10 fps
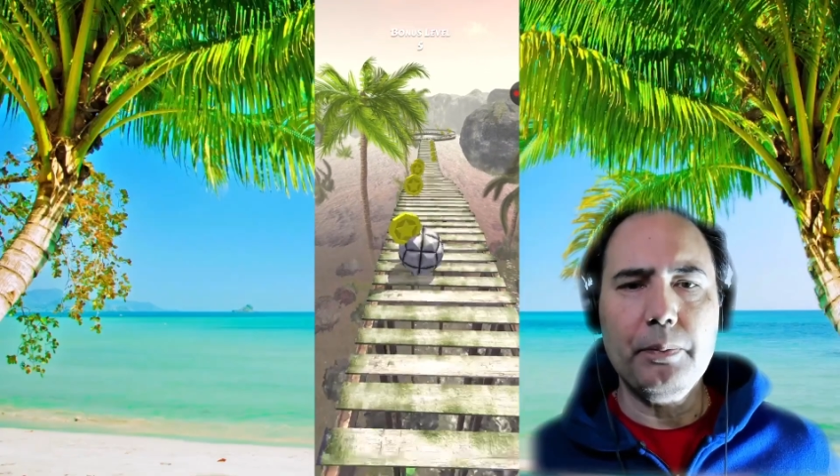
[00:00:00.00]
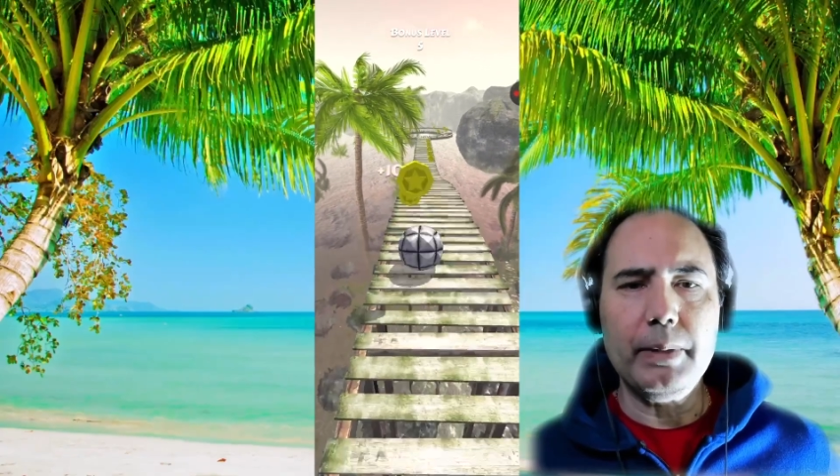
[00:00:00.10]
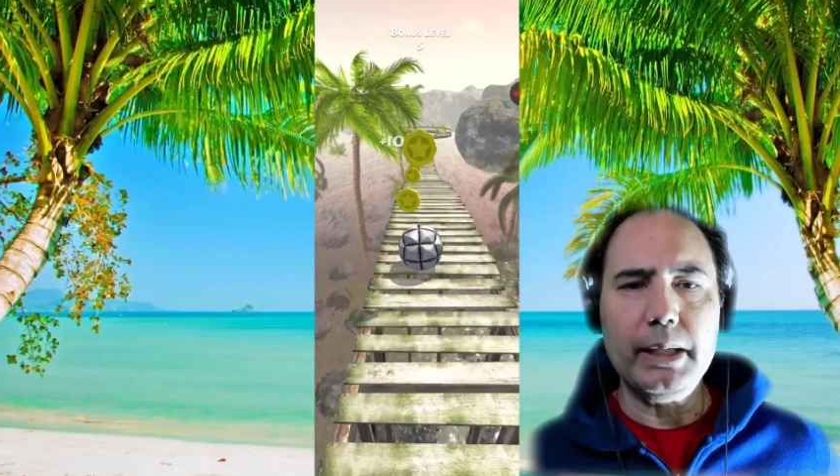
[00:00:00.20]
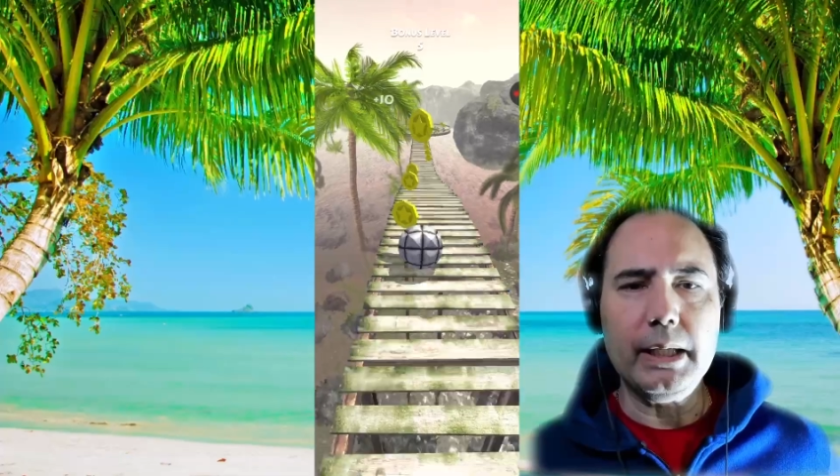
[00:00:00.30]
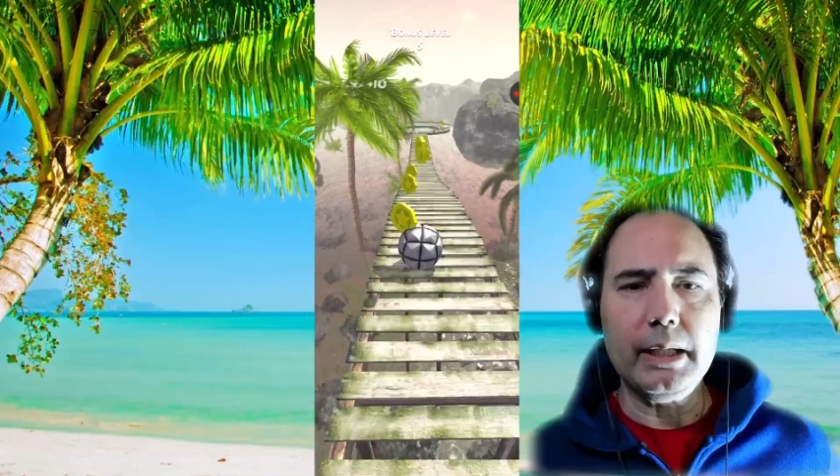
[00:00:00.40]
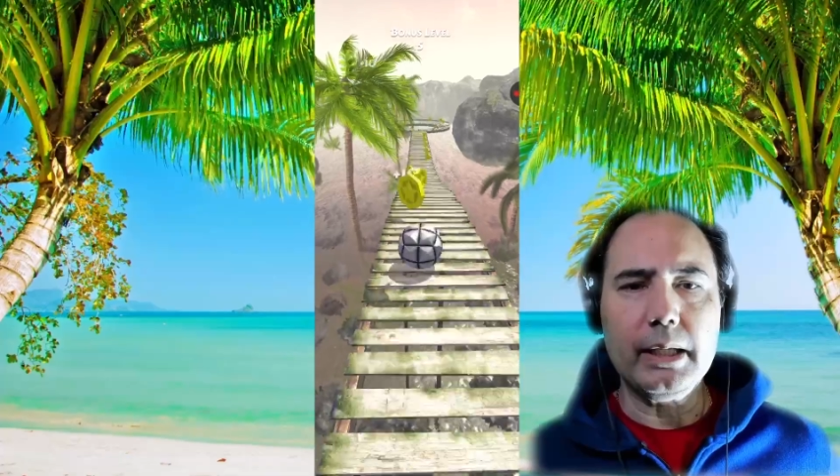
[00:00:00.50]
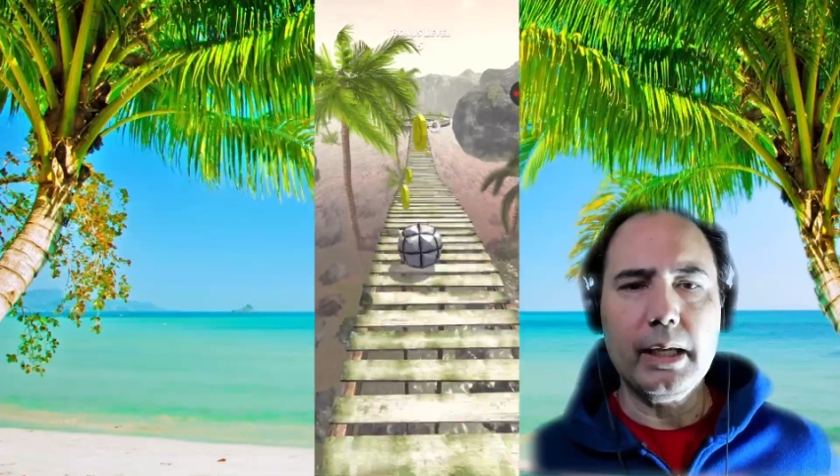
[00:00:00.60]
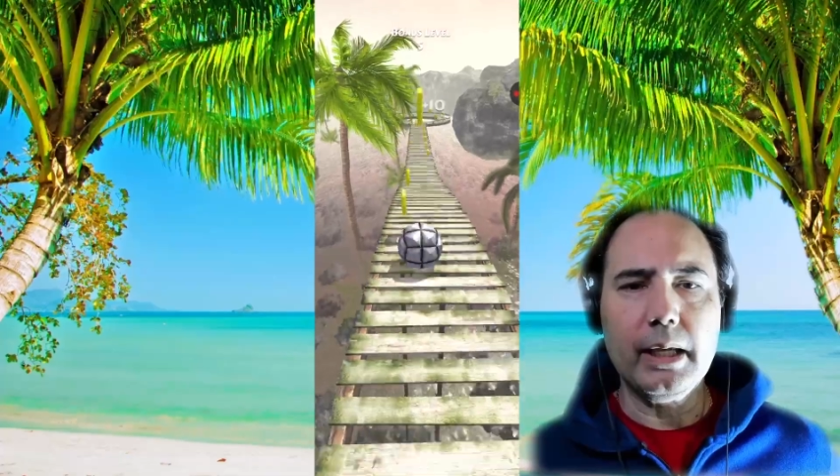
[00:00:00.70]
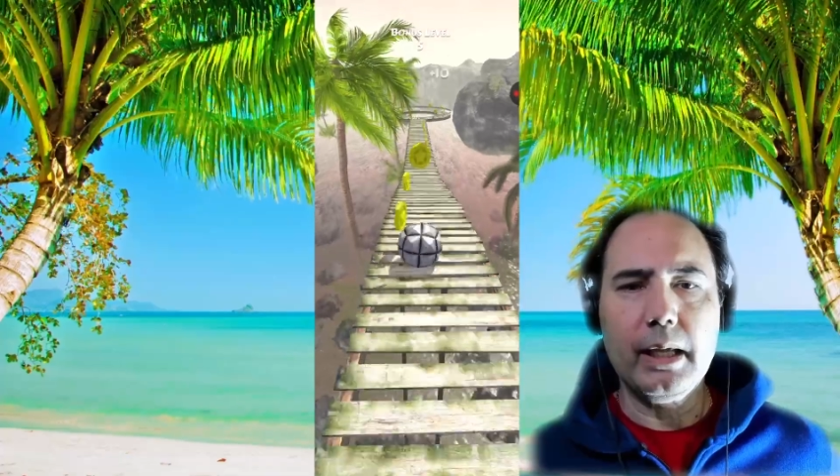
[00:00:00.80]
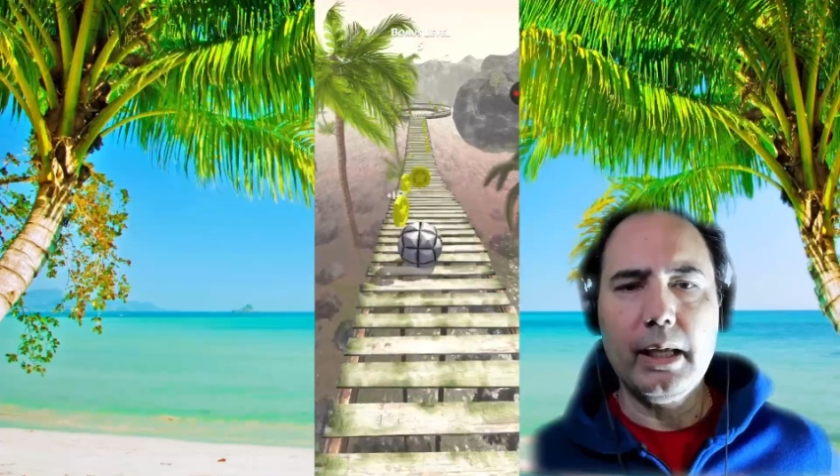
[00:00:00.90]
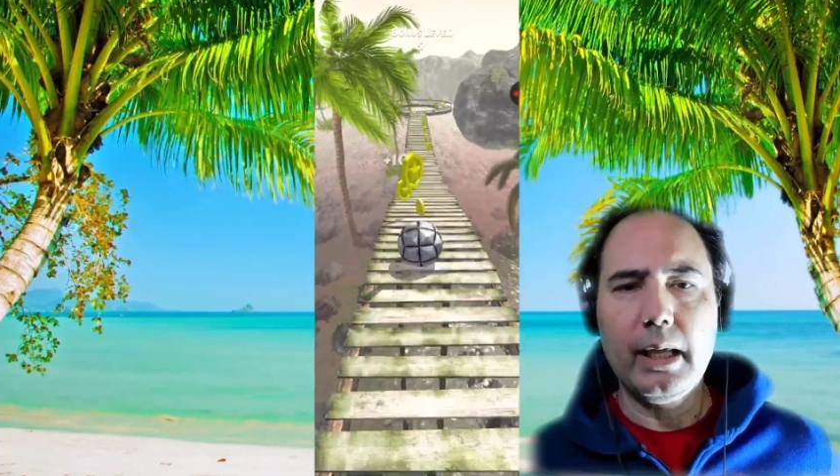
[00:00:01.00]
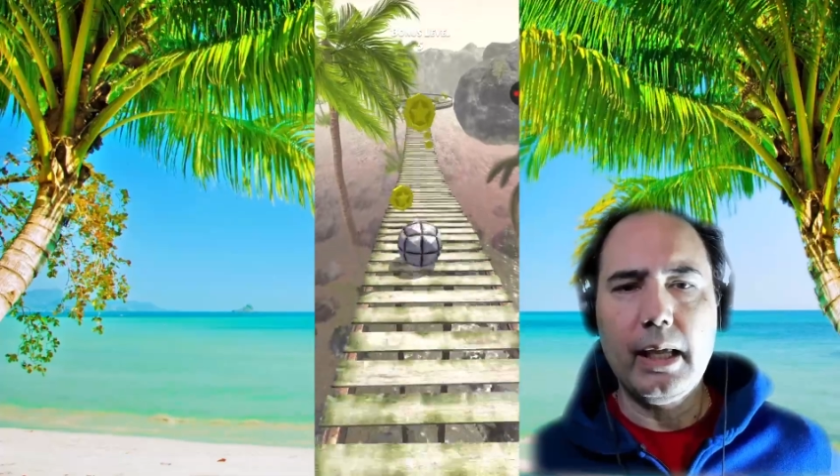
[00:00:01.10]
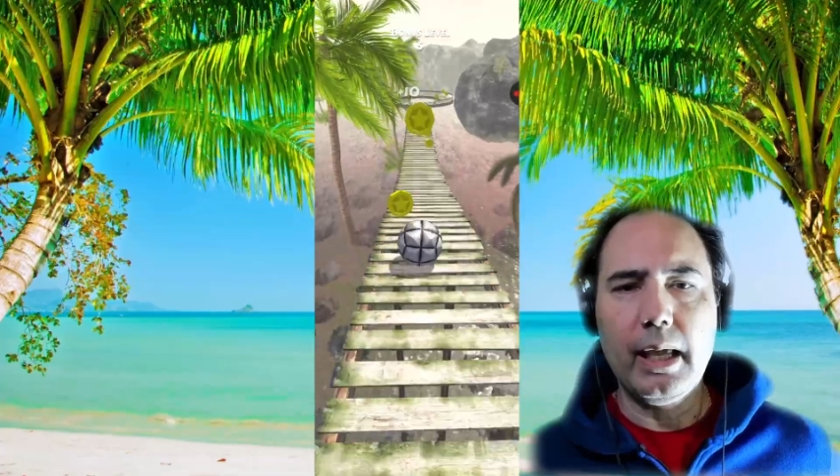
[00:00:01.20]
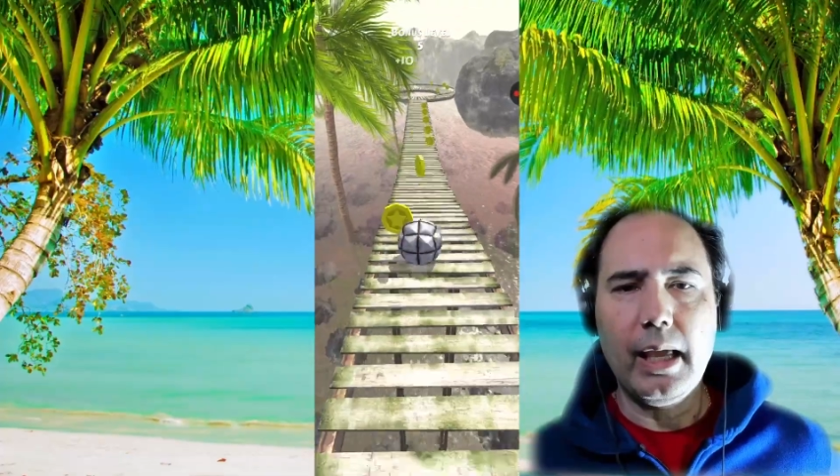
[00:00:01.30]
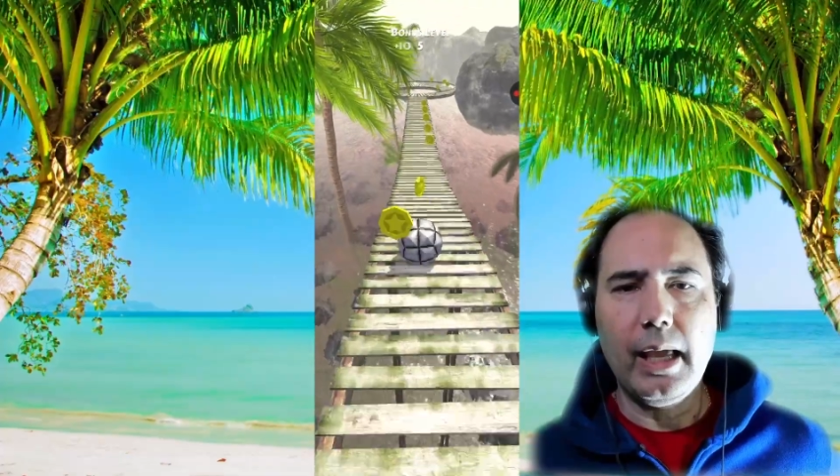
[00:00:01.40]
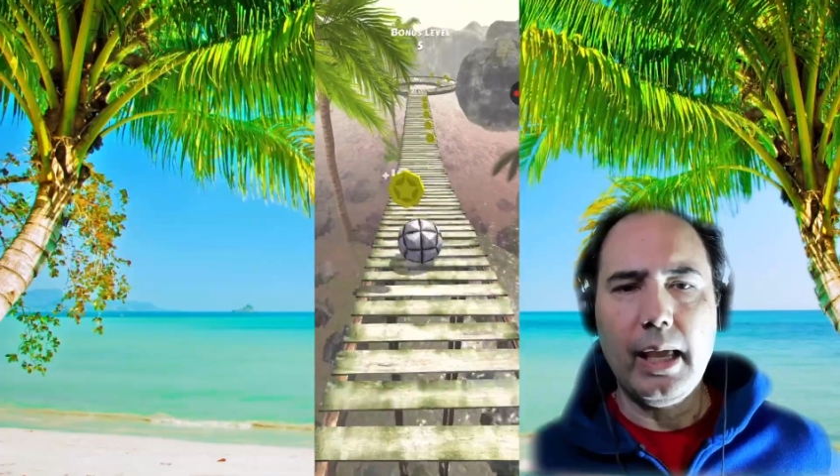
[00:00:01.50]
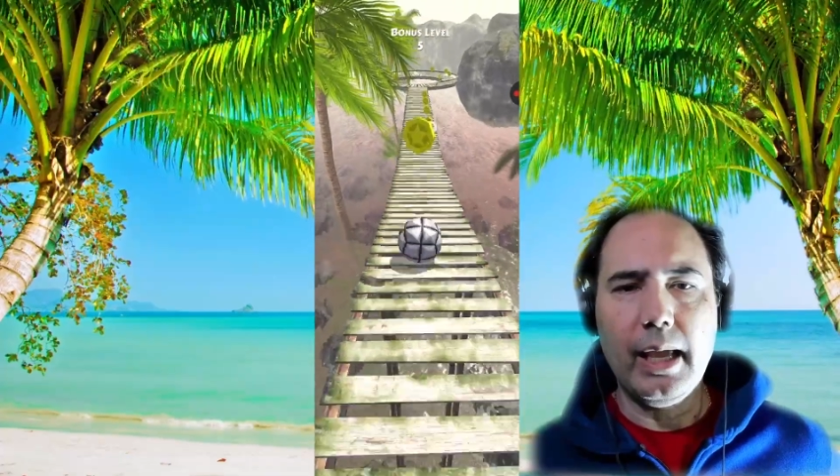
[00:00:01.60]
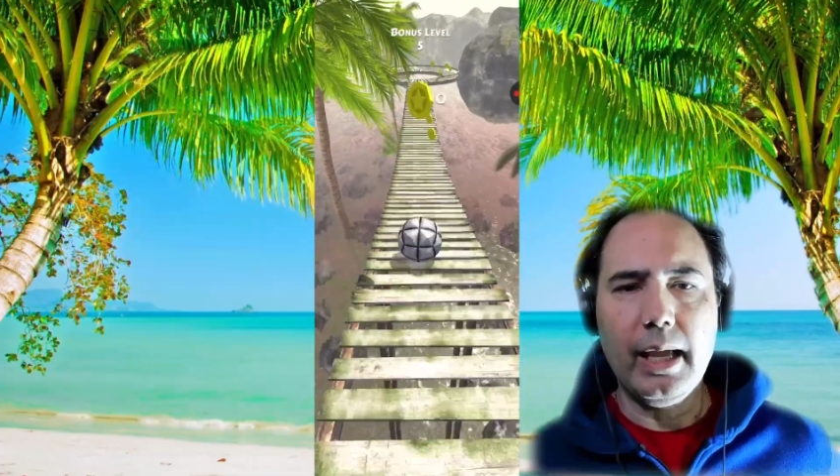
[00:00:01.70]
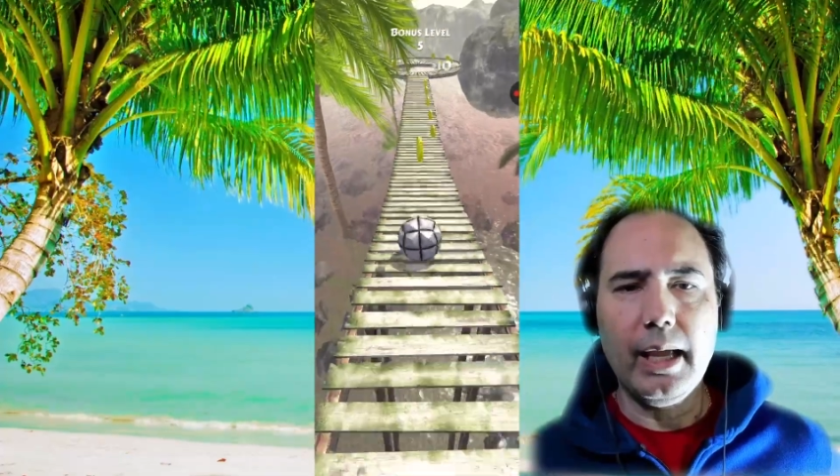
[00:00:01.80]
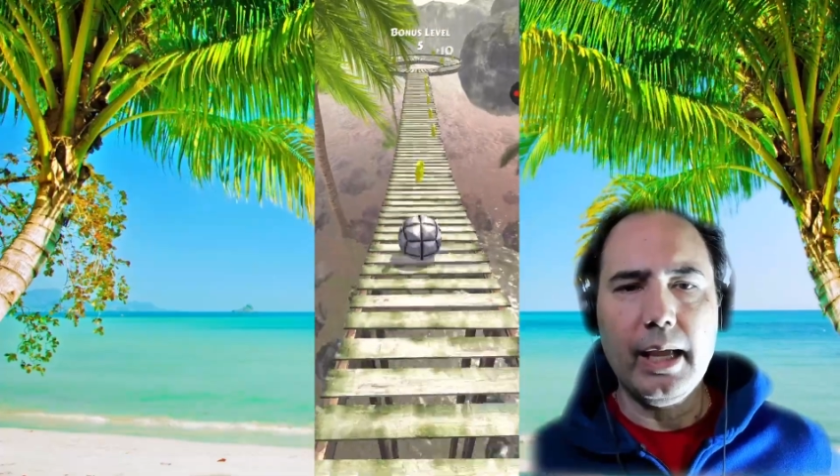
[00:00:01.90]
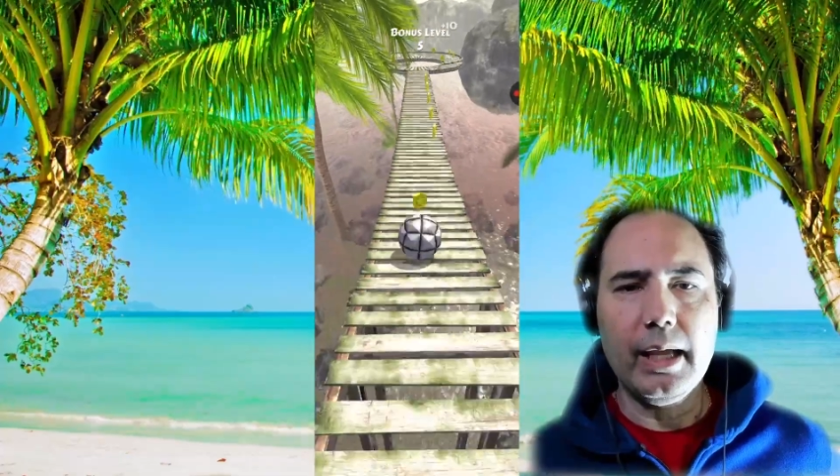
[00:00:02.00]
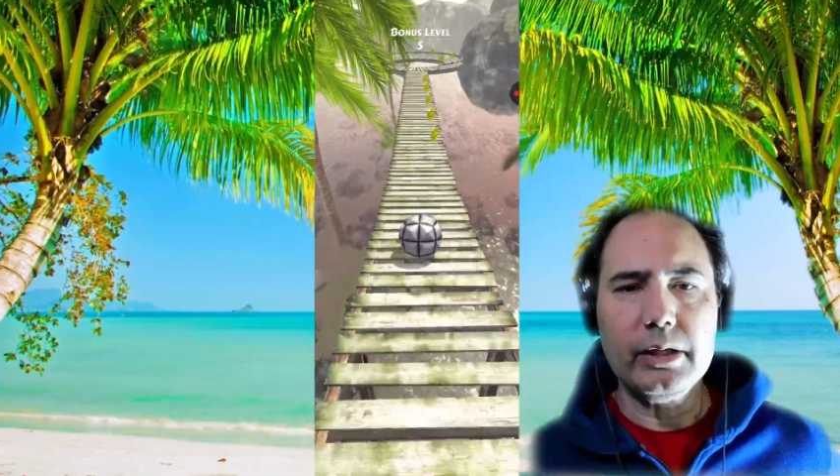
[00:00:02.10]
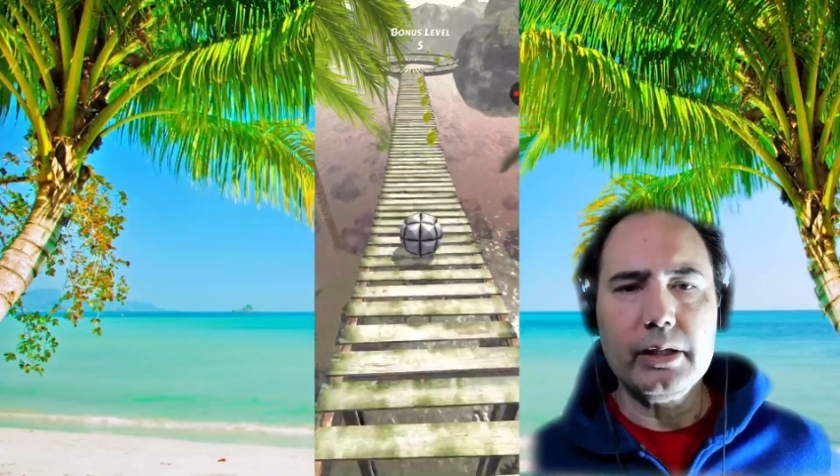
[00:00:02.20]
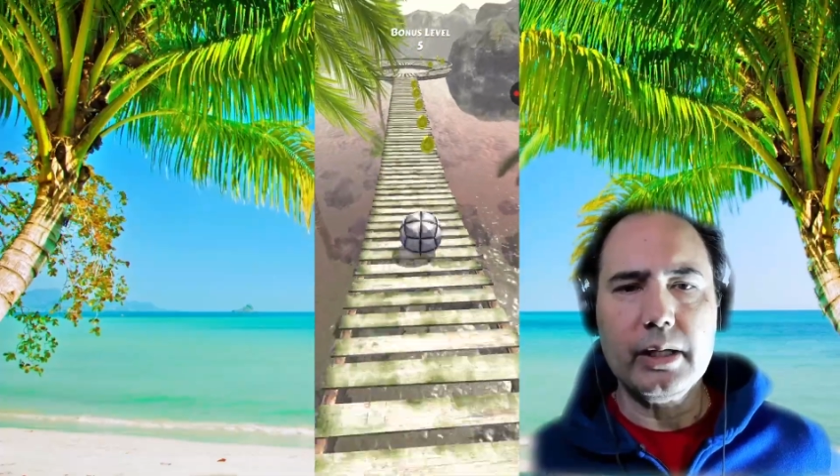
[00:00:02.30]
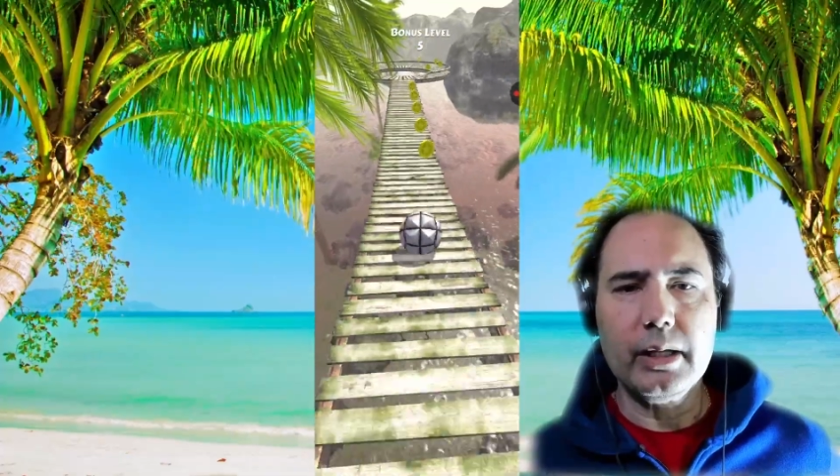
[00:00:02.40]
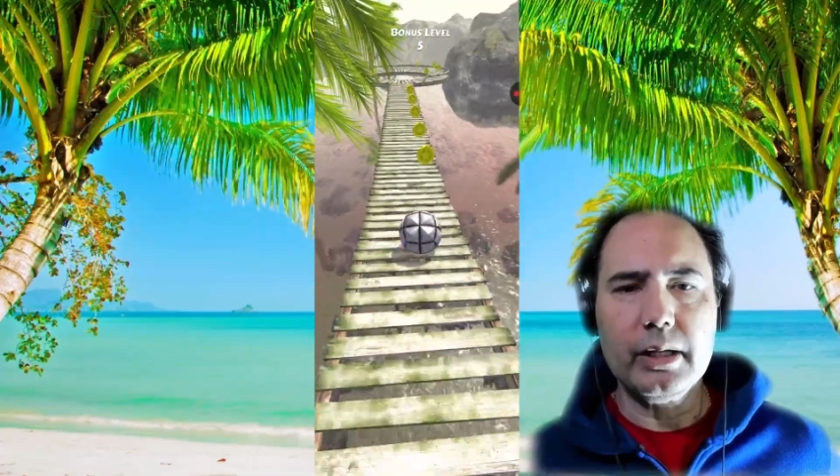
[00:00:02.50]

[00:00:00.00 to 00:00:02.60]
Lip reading: being, and